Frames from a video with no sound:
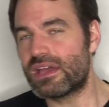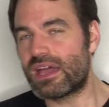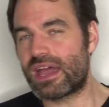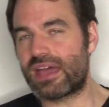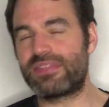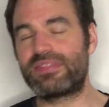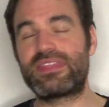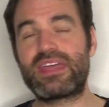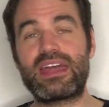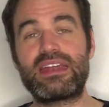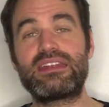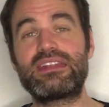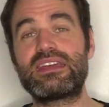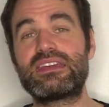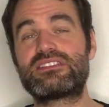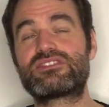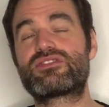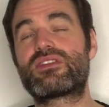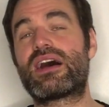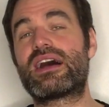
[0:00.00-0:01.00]
And then
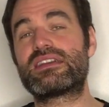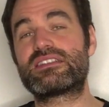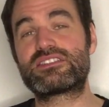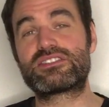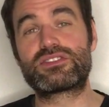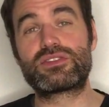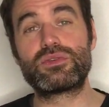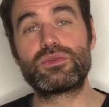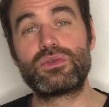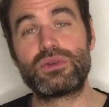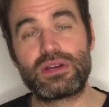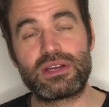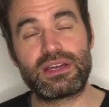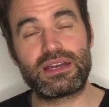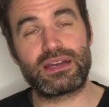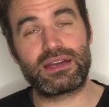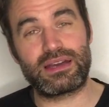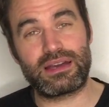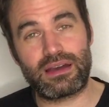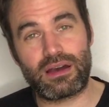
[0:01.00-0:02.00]
they tried to
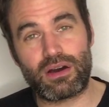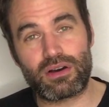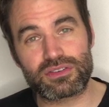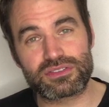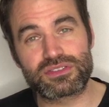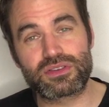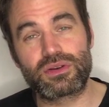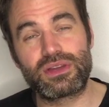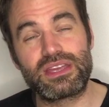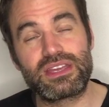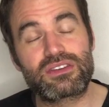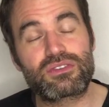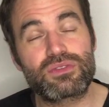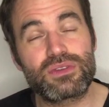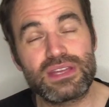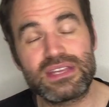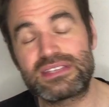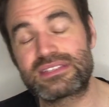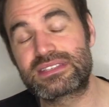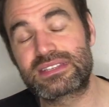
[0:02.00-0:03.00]
also
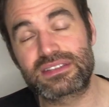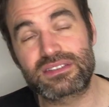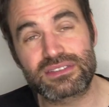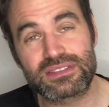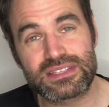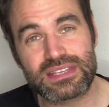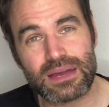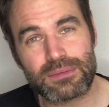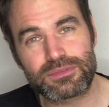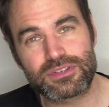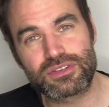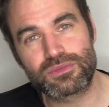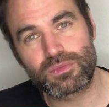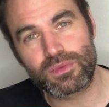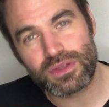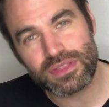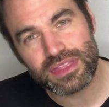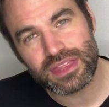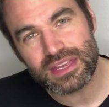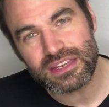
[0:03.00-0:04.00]
increase the consumption
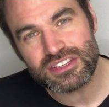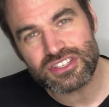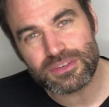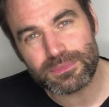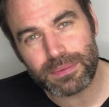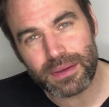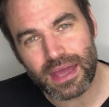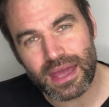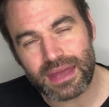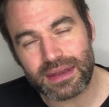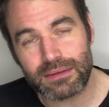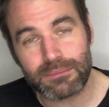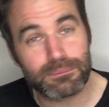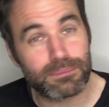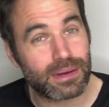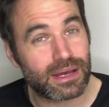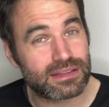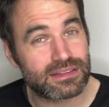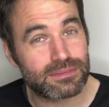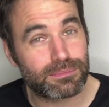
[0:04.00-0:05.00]
within Japan,
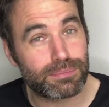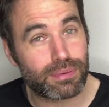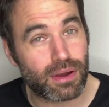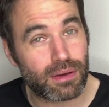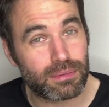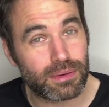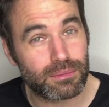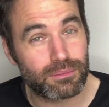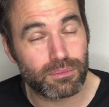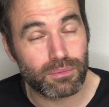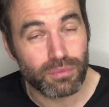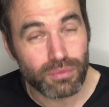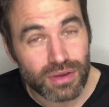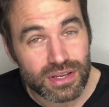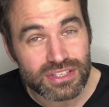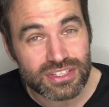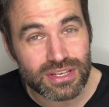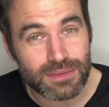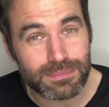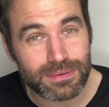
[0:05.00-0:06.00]
but the problem
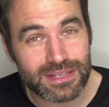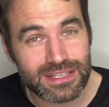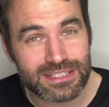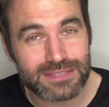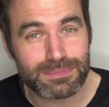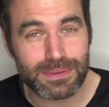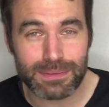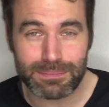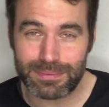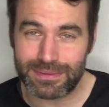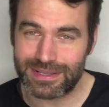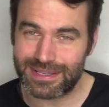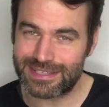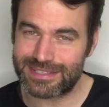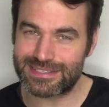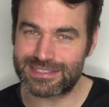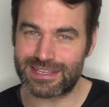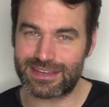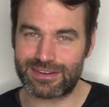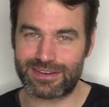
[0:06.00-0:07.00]
with Japanese people
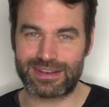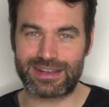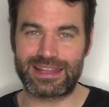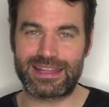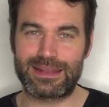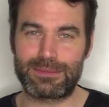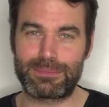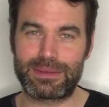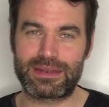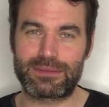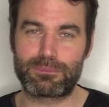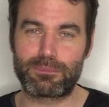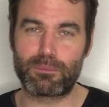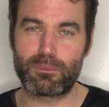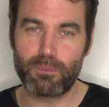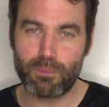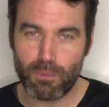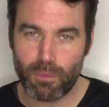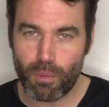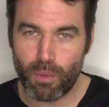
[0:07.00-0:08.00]
is they're a little bit
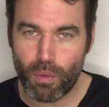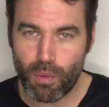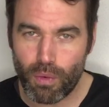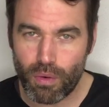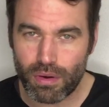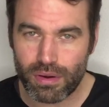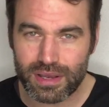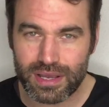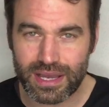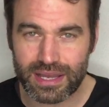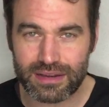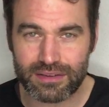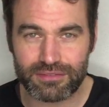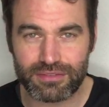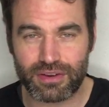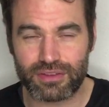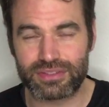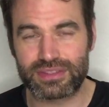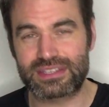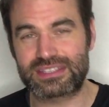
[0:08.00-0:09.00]
more kind
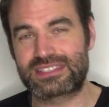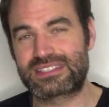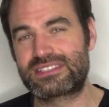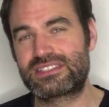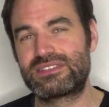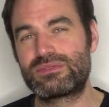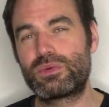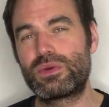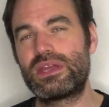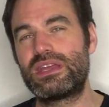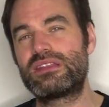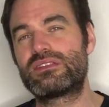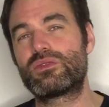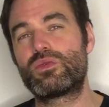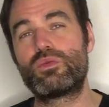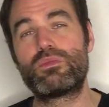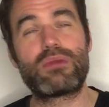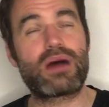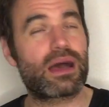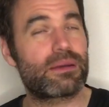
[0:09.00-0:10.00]
of on the sweet
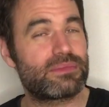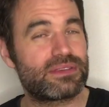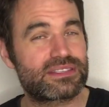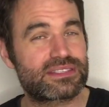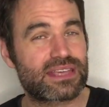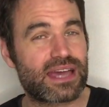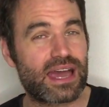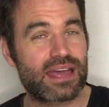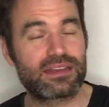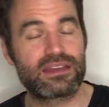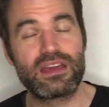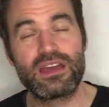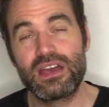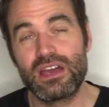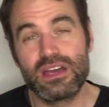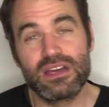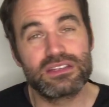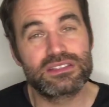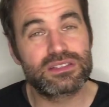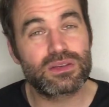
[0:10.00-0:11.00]
umami side,
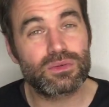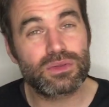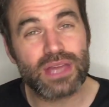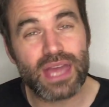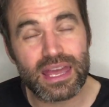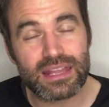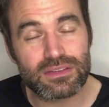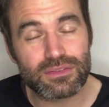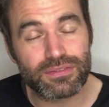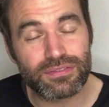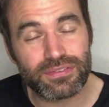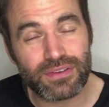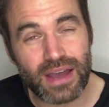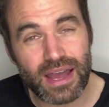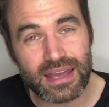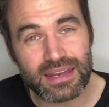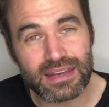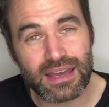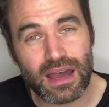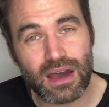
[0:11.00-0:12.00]
so they had to
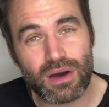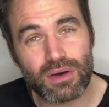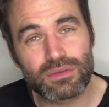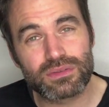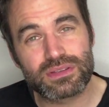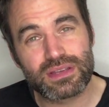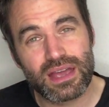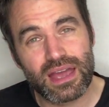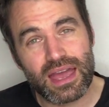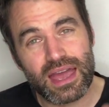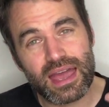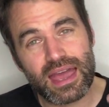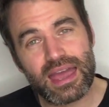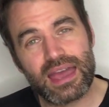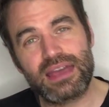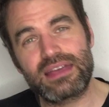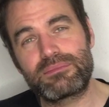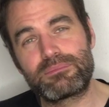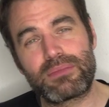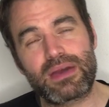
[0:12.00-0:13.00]
find out
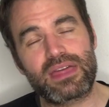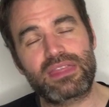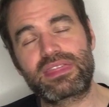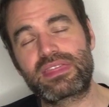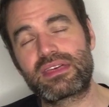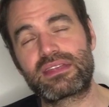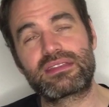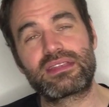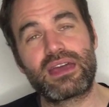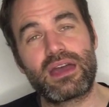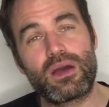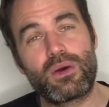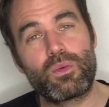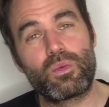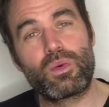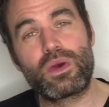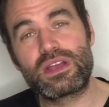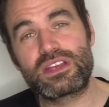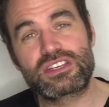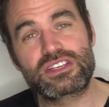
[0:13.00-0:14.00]
a method
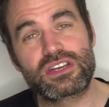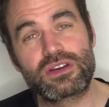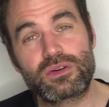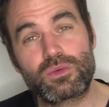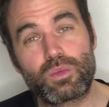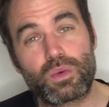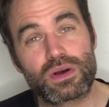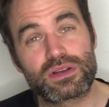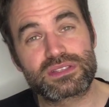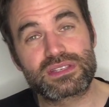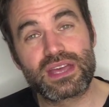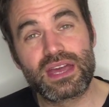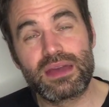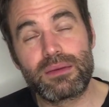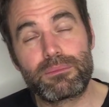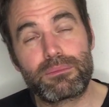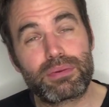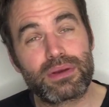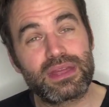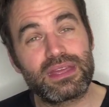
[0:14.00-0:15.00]
which was
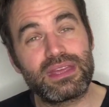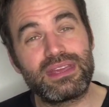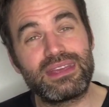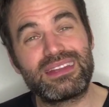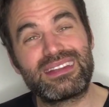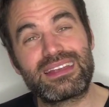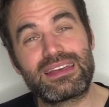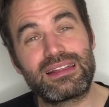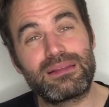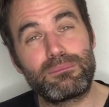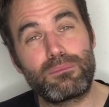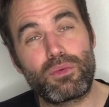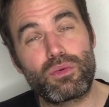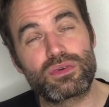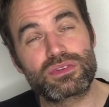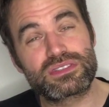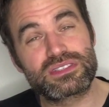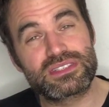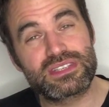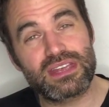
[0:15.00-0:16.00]
bringing the
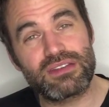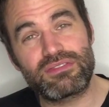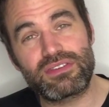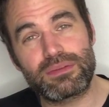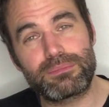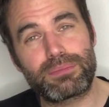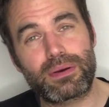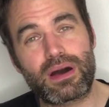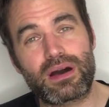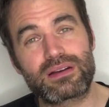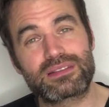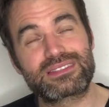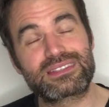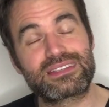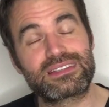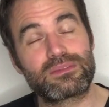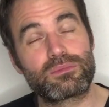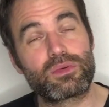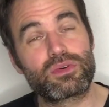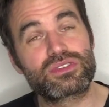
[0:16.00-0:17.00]
more savory parts
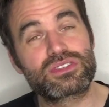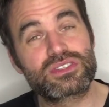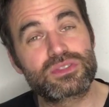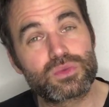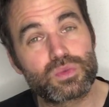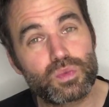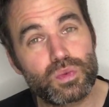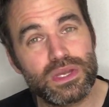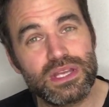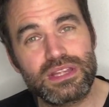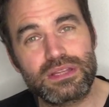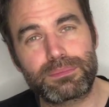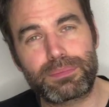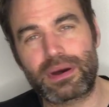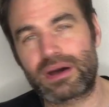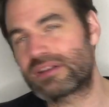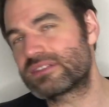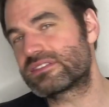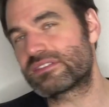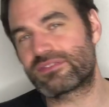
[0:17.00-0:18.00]
and the more sweeter
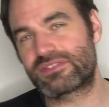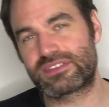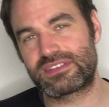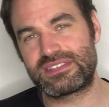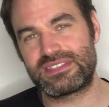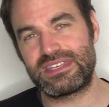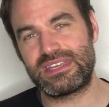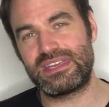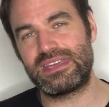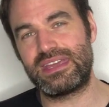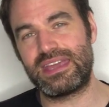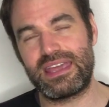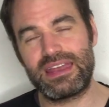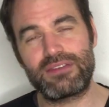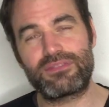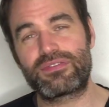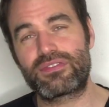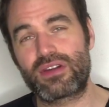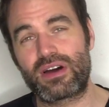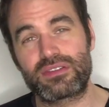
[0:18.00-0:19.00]
parts of the tea
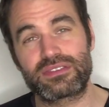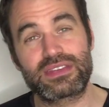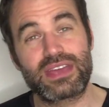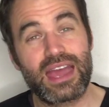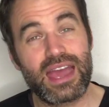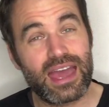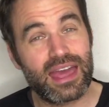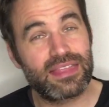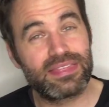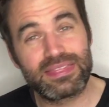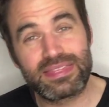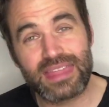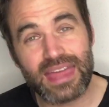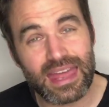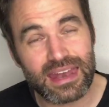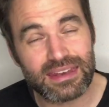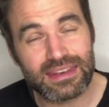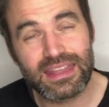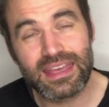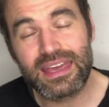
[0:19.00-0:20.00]
in front, and
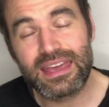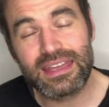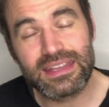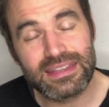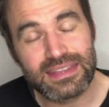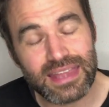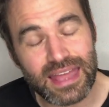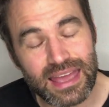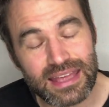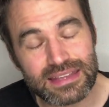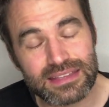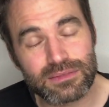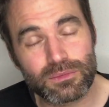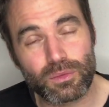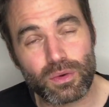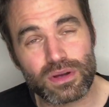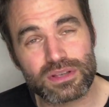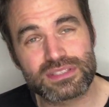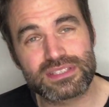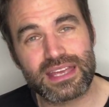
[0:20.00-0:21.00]
then that
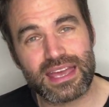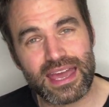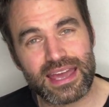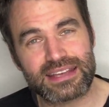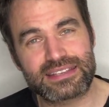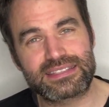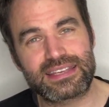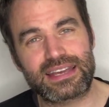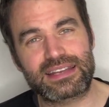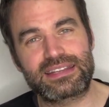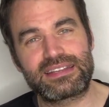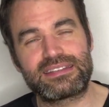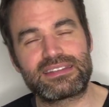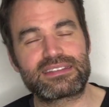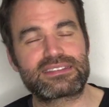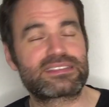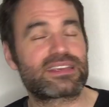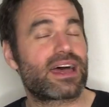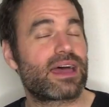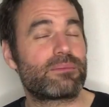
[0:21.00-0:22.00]
was exactly
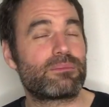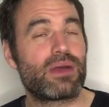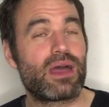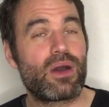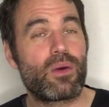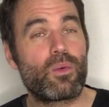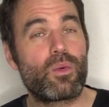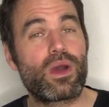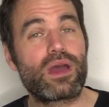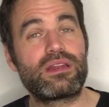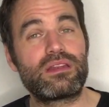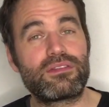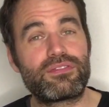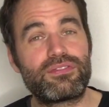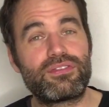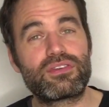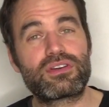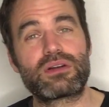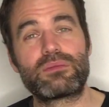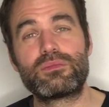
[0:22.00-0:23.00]
the time when the
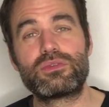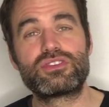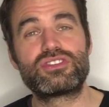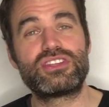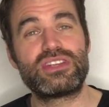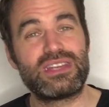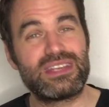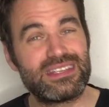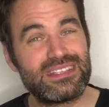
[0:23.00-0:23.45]
Fukamushi